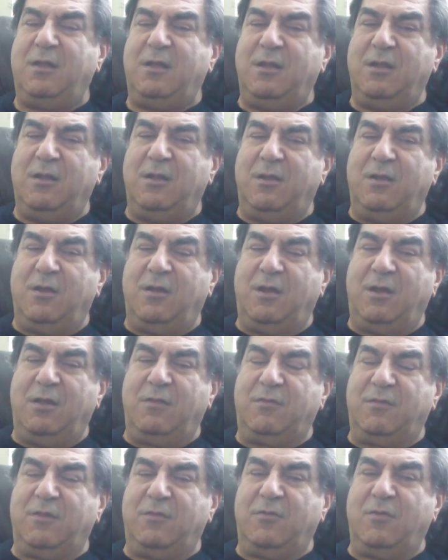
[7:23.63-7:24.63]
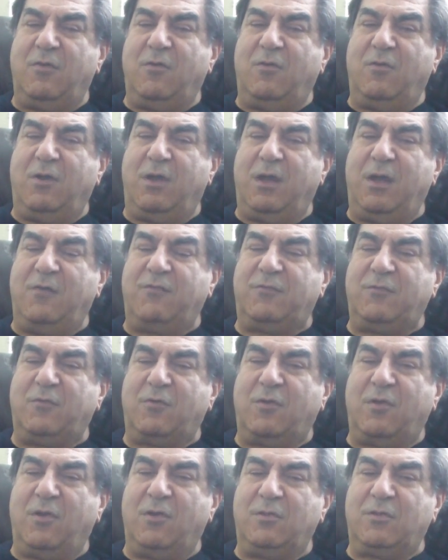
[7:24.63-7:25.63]
I said, oh, I have to call
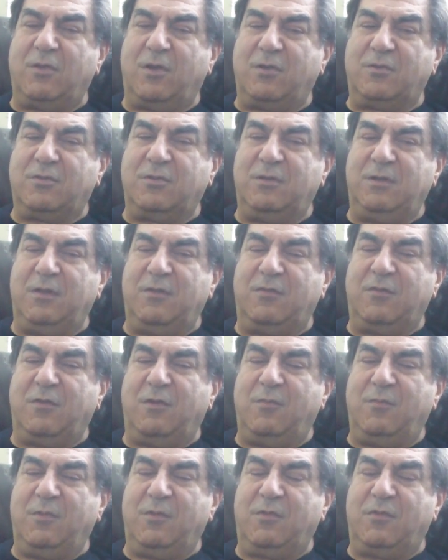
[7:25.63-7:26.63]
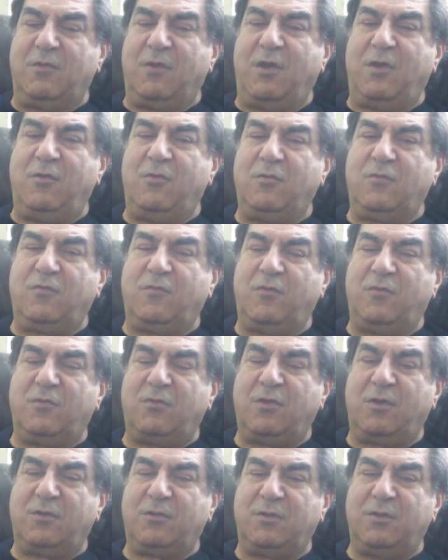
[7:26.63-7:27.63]
Dr. Nizami. So I looked for
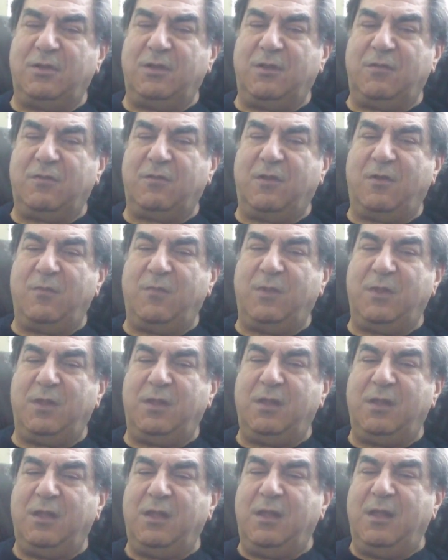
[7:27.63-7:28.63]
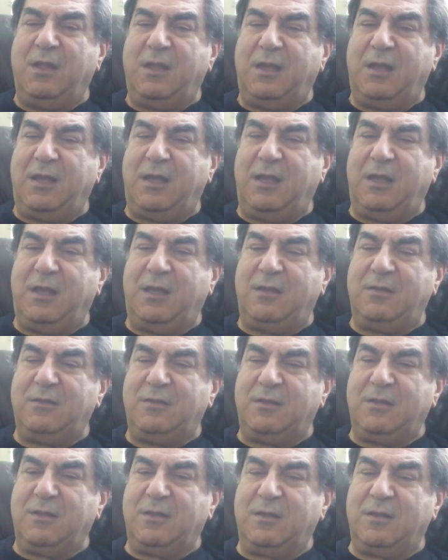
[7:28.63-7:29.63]
Dr. Nizami and
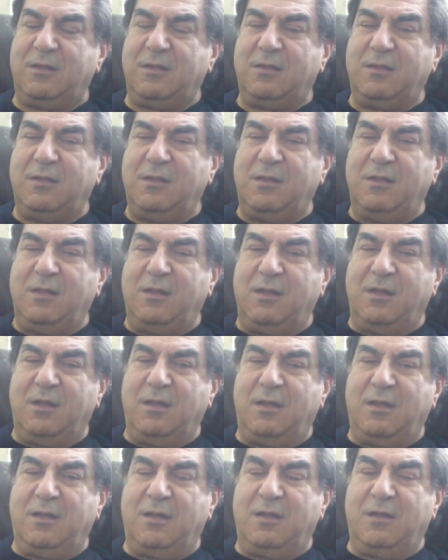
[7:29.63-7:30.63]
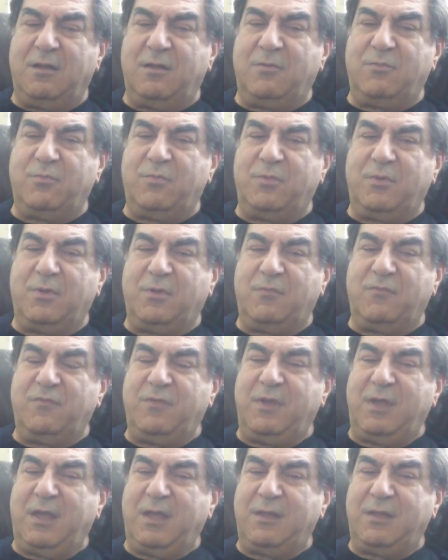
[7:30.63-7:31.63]
uh, uh, we
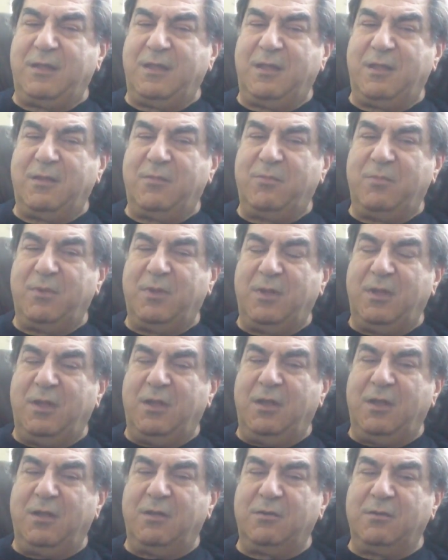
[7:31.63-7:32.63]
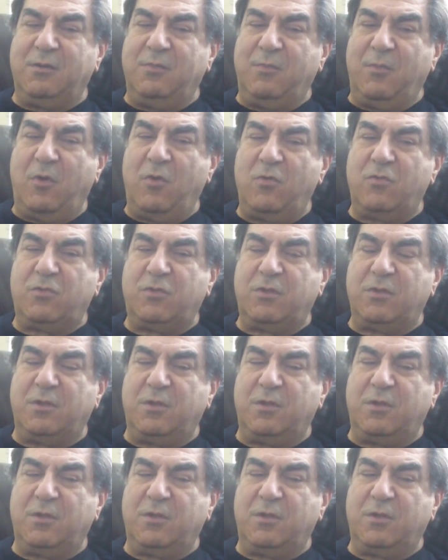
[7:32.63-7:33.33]
had a, a remote uh,